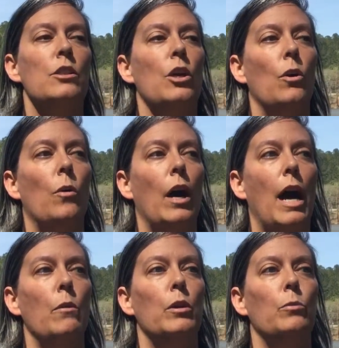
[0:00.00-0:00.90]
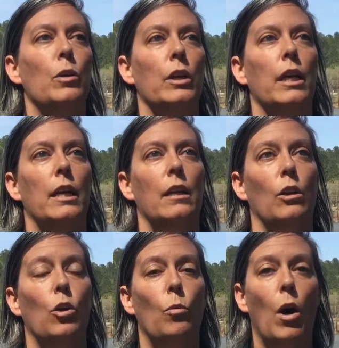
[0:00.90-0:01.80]
So I would work in
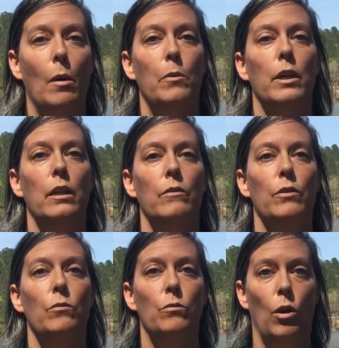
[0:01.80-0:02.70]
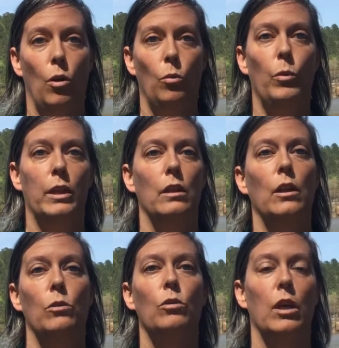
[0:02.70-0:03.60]
a cooperative role with the
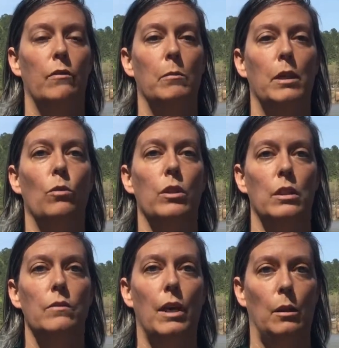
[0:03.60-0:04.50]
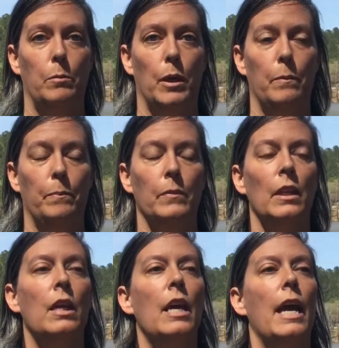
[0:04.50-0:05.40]
local government or the developer,
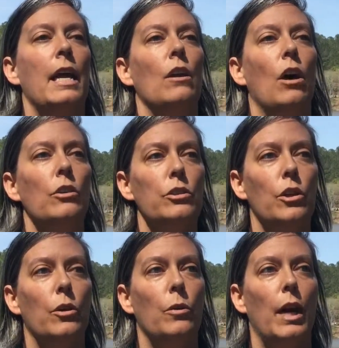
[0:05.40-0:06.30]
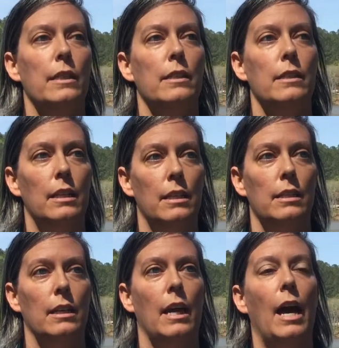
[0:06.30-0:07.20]
and also as a
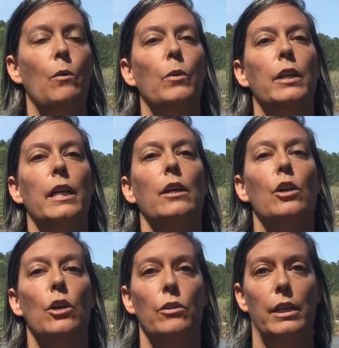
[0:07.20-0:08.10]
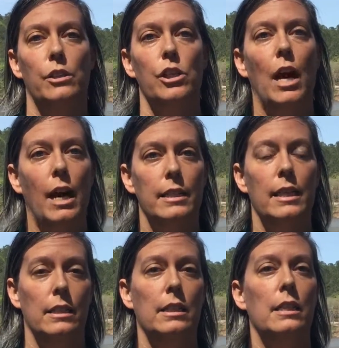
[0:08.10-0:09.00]
citizen I would encourage high
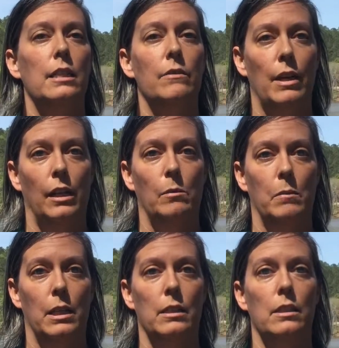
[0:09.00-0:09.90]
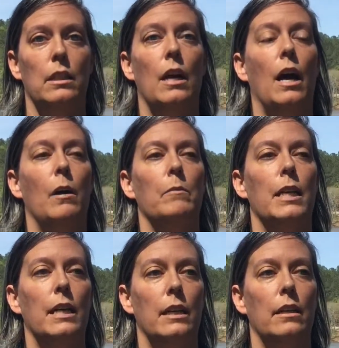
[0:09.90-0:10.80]
density developments
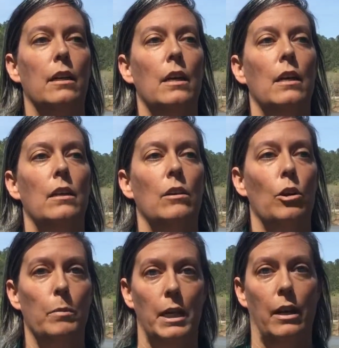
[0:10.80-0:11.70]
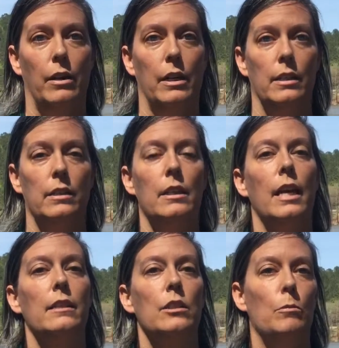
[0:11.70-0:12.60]
in urban areas
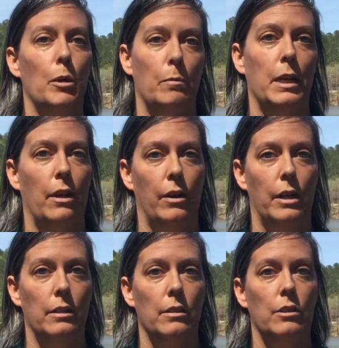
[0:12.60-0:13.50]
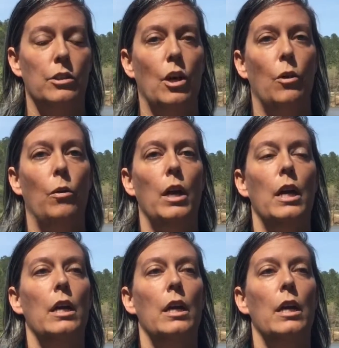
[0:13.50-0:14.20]
and suburban areas. So